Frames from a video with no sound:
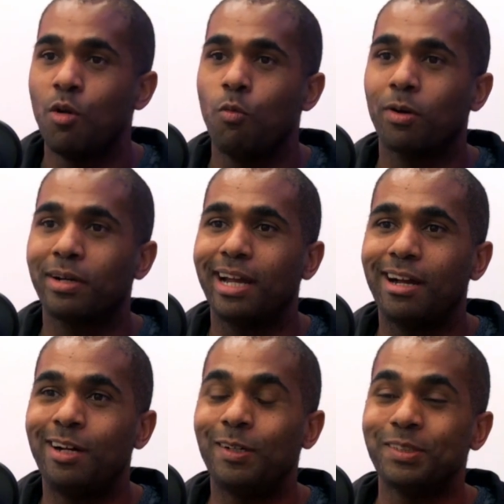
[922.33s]
We're
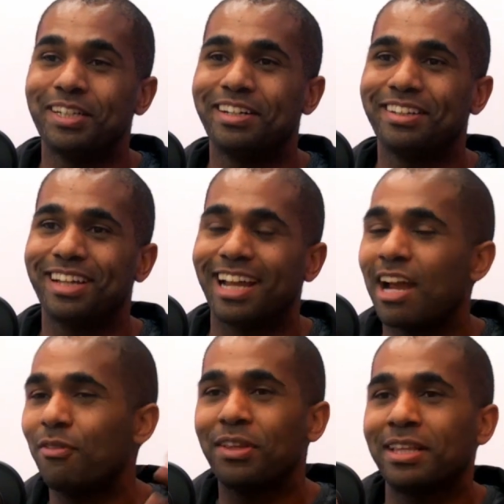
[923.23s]
now, like
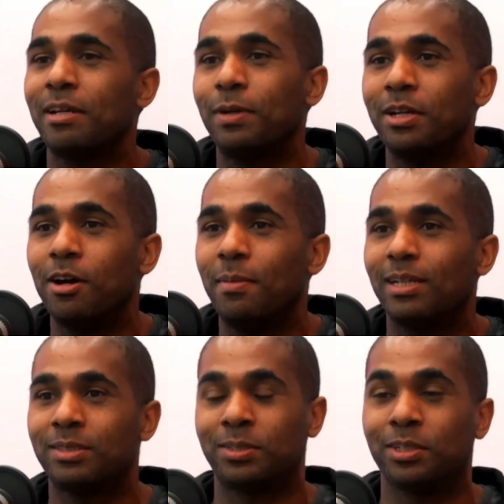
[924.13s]
everything that we know
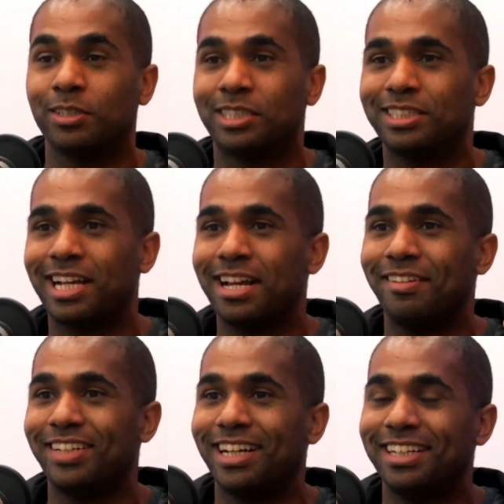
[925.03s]
about search is kind
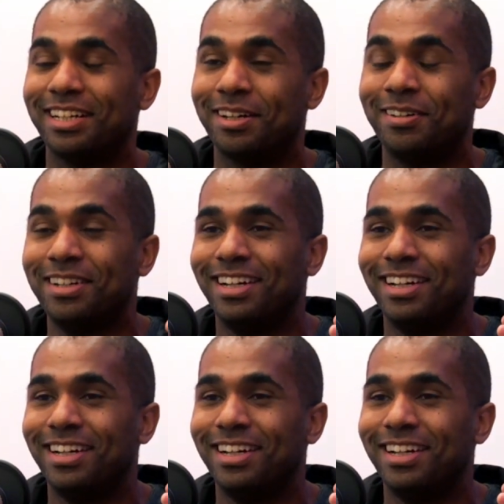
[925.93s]
of like, you know,